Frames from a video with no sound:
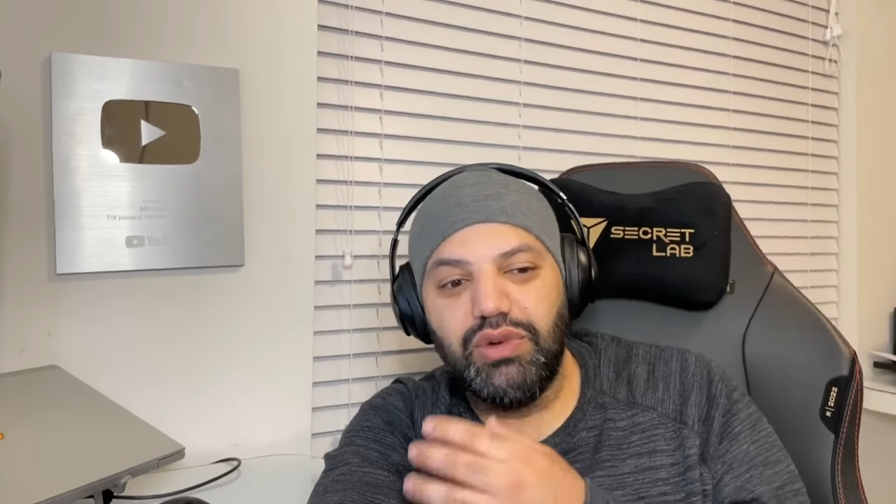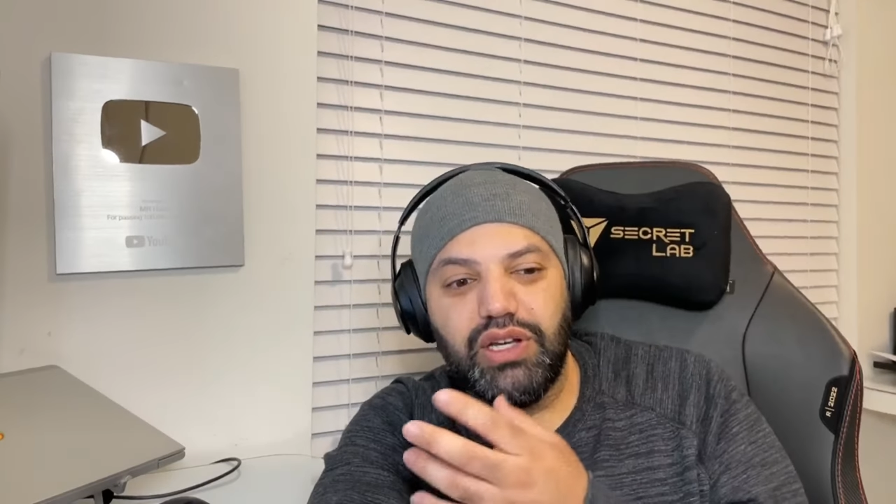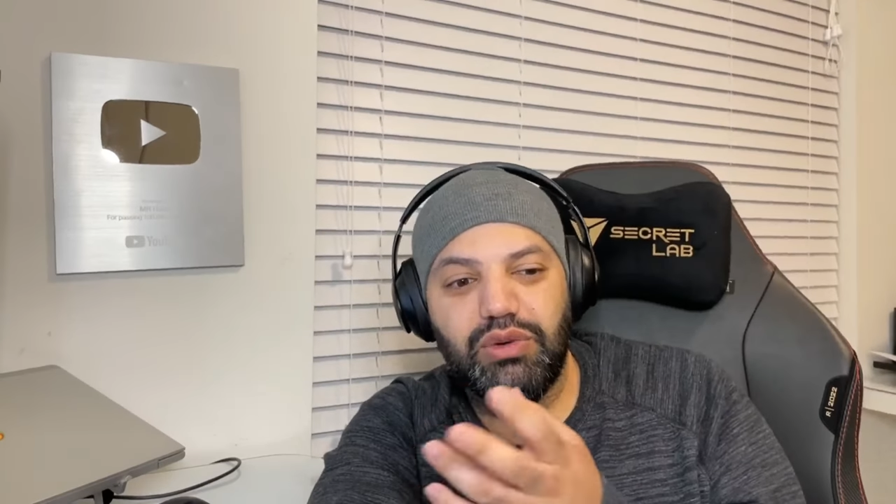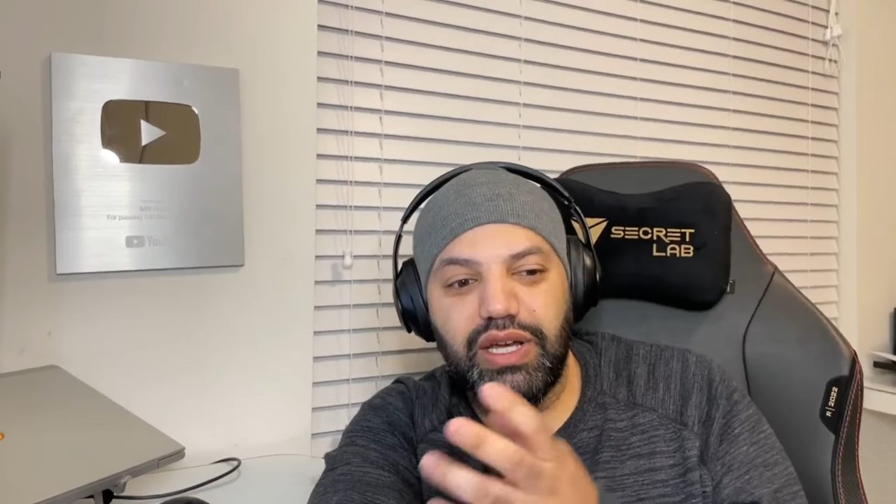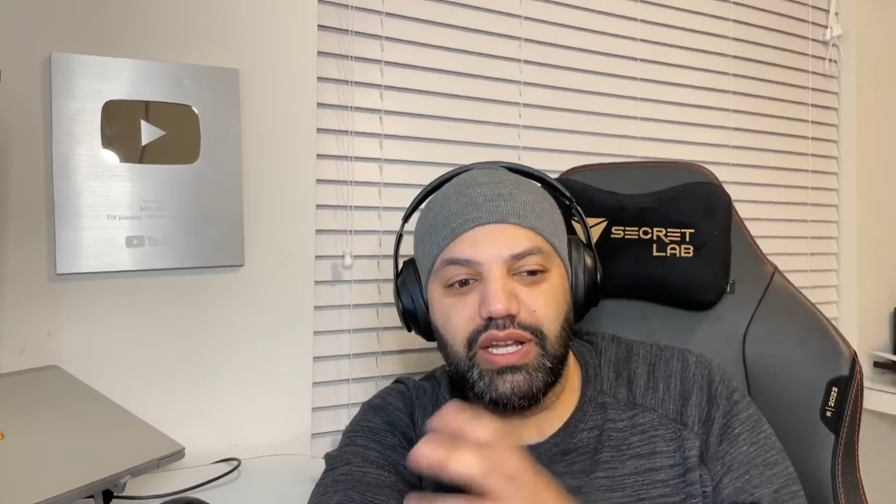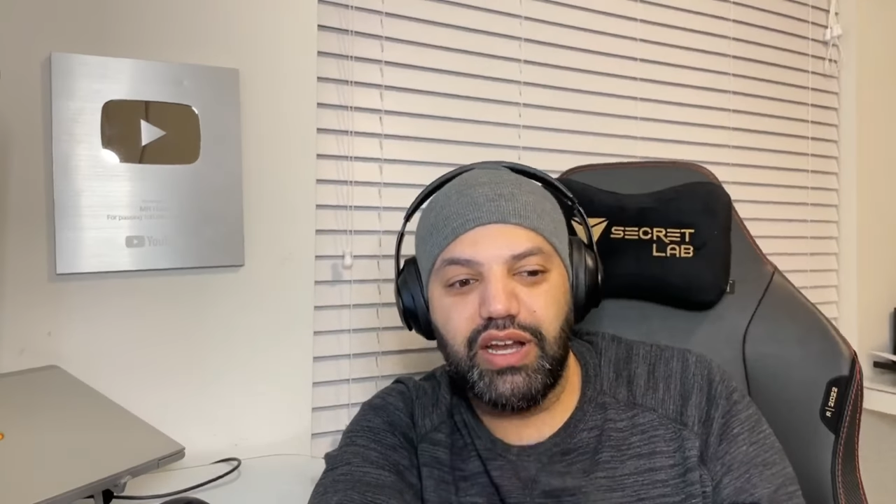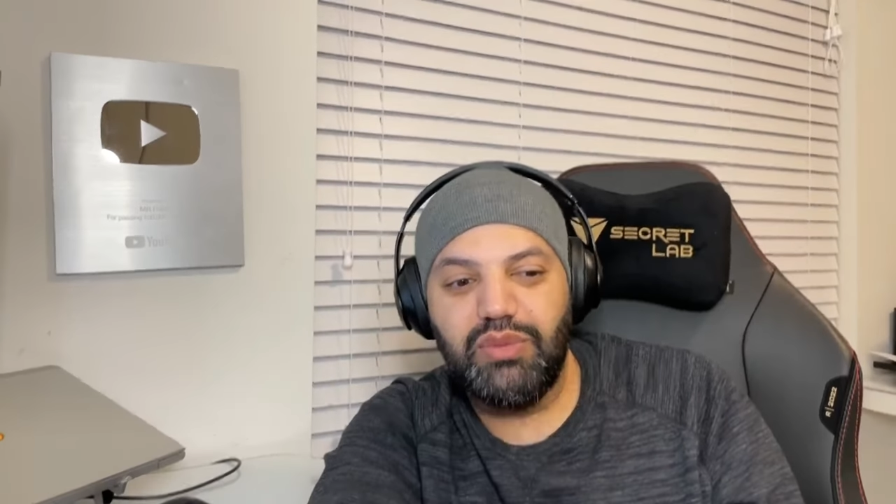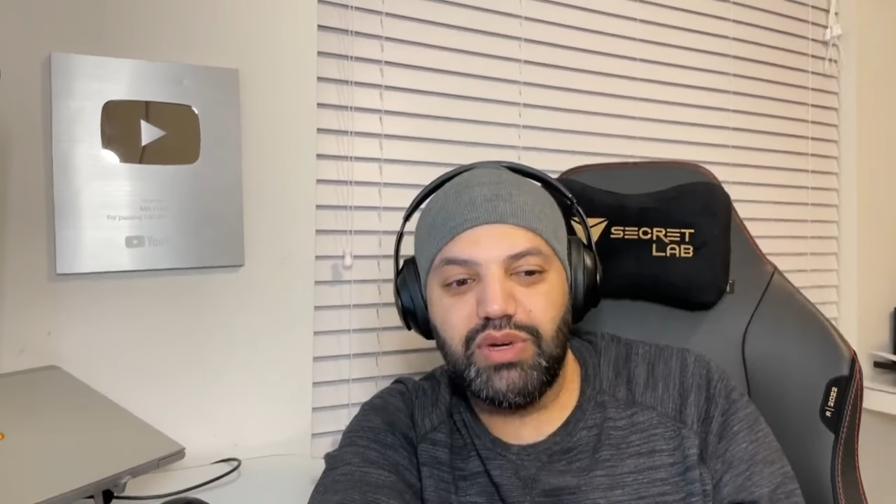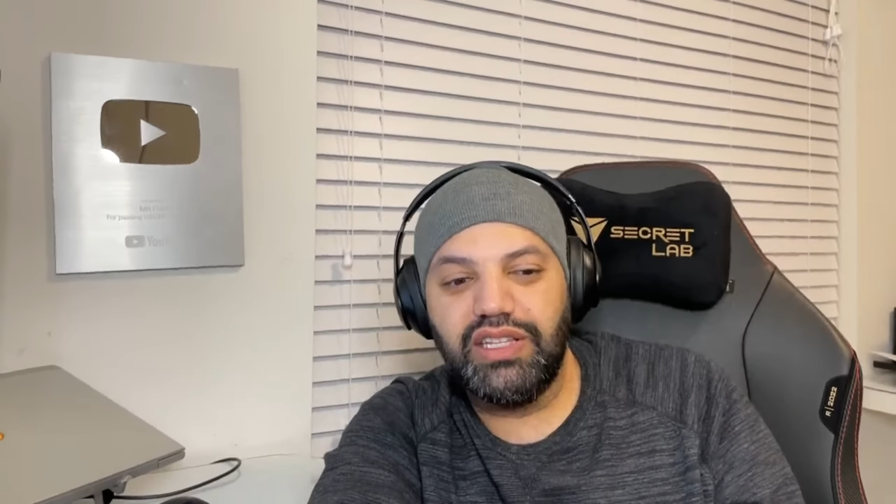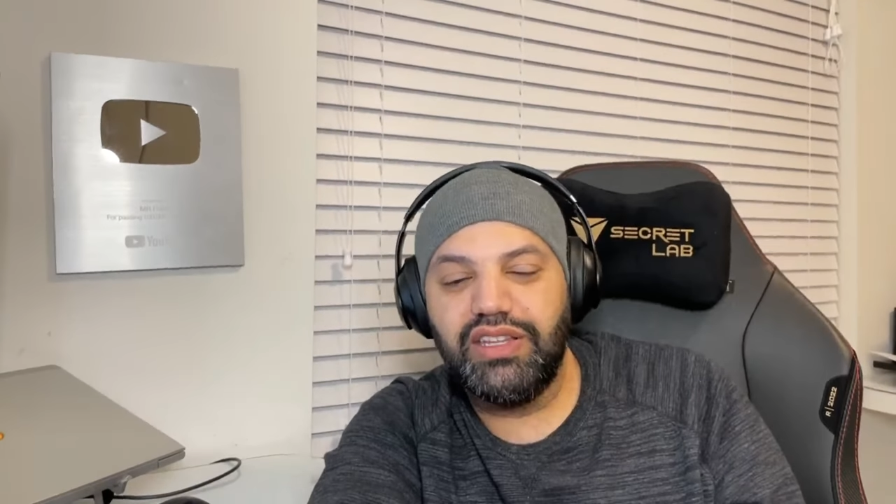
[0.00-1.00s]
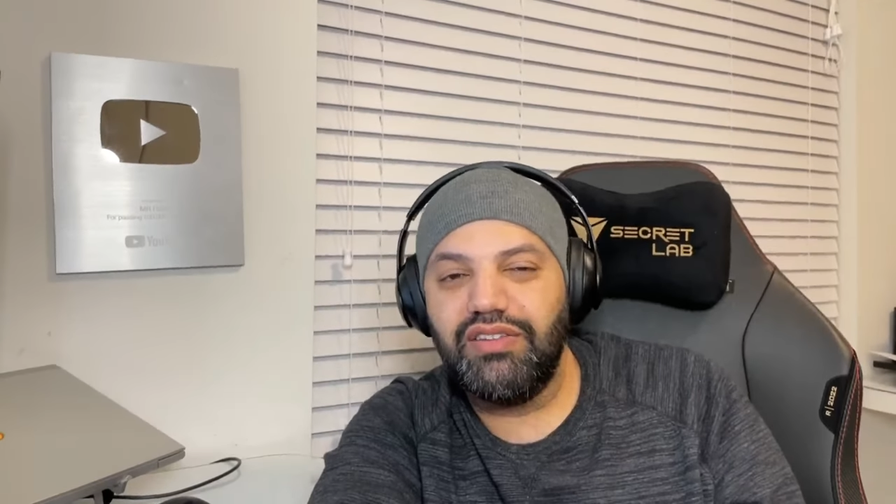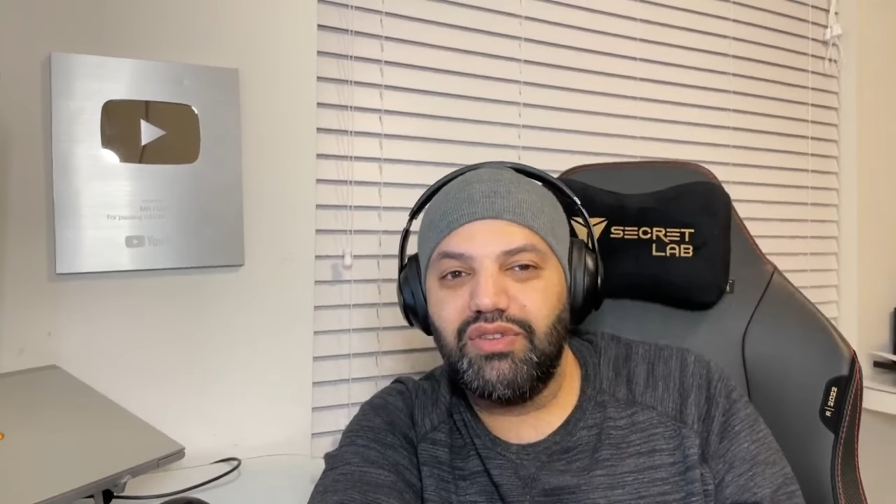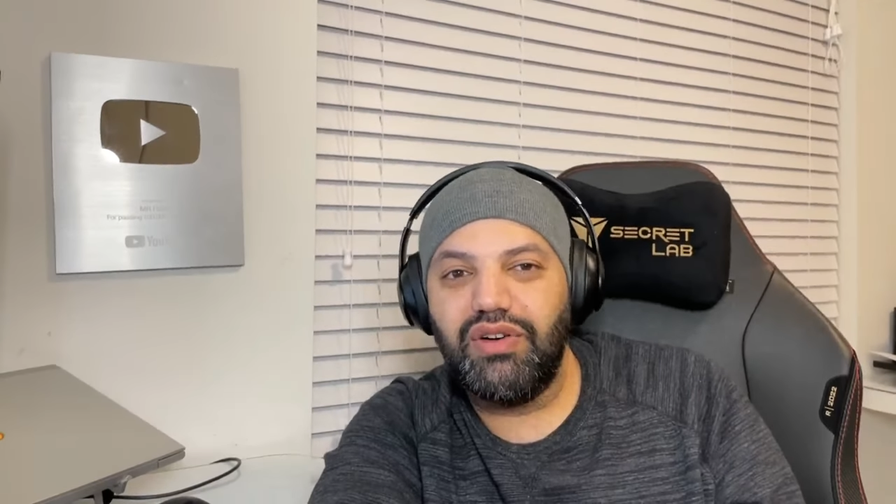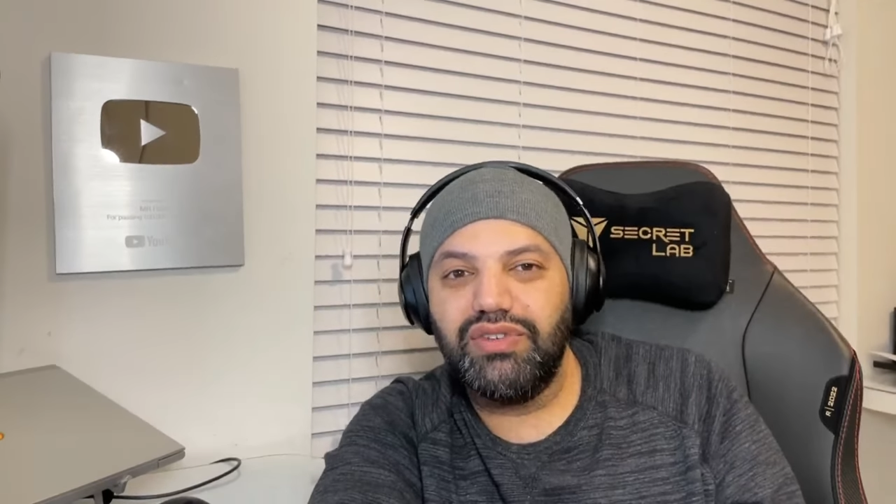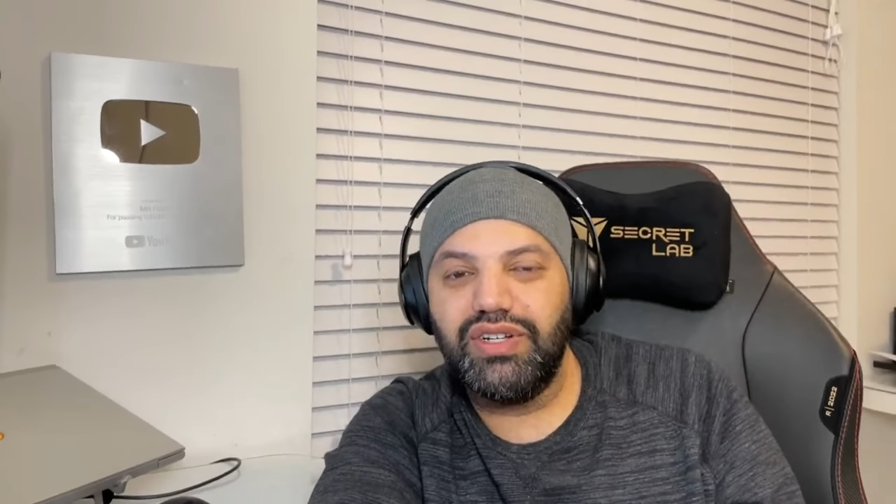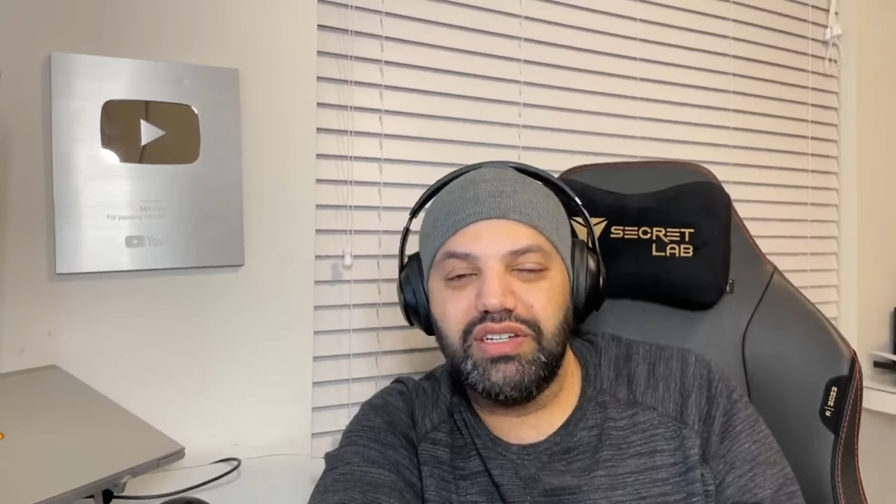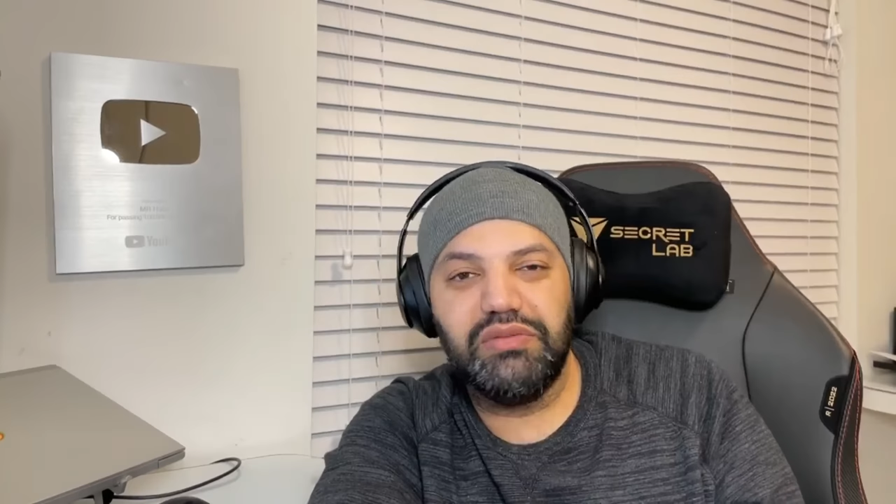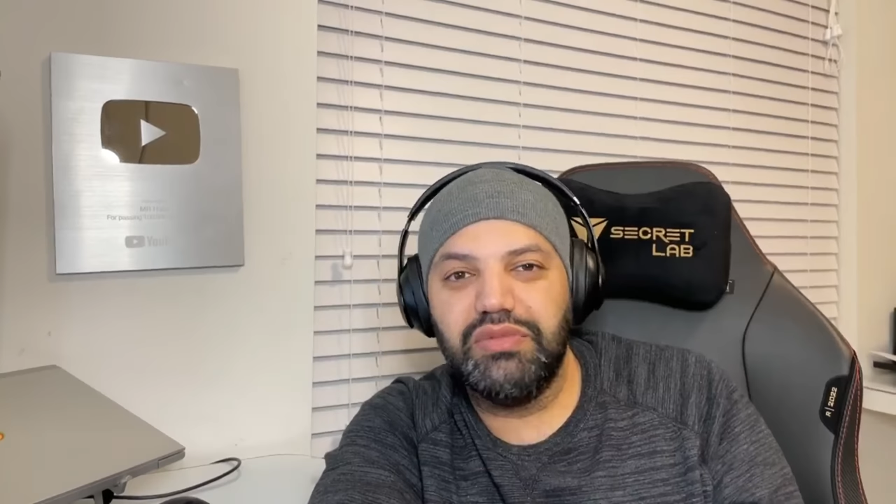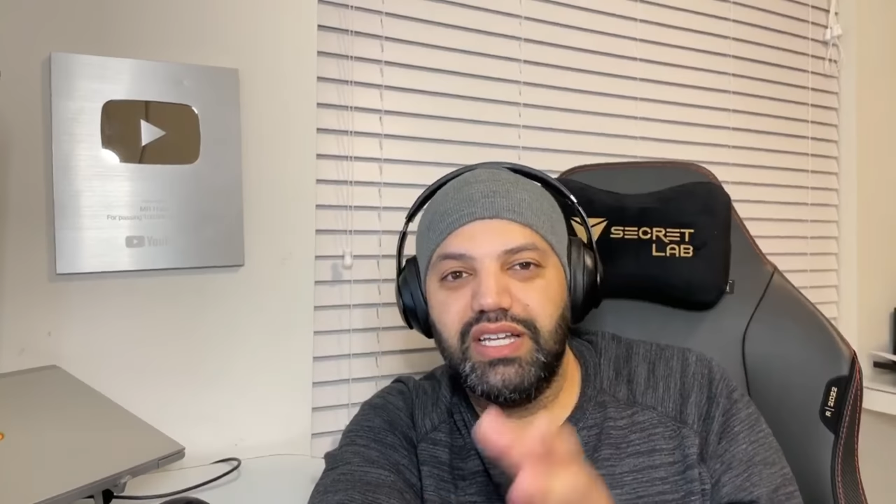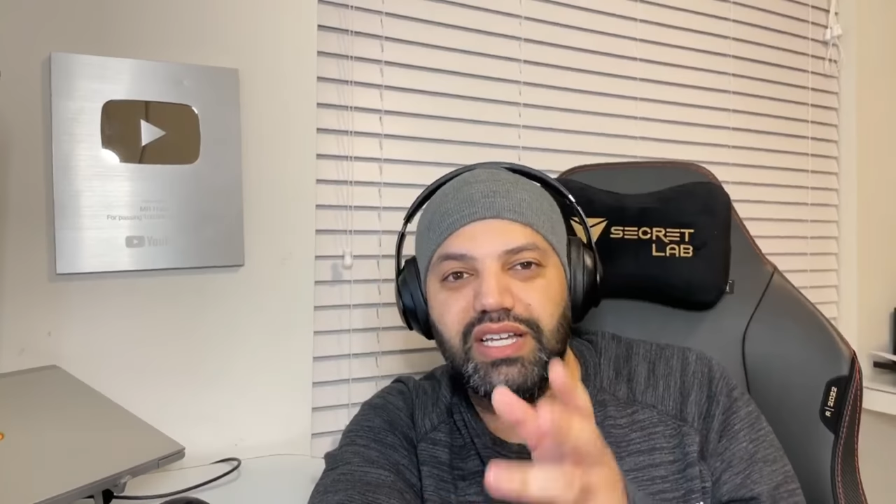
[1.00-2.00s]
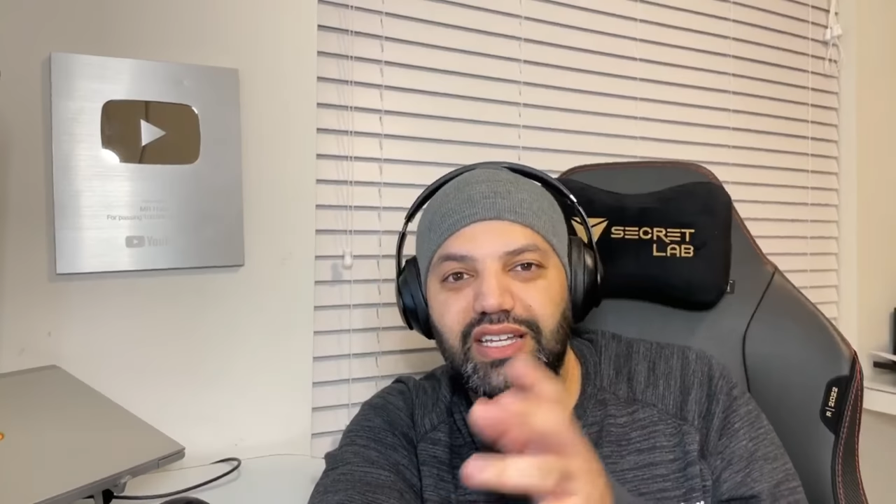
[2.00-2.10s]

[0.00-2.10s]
where no matter how money they have offered him,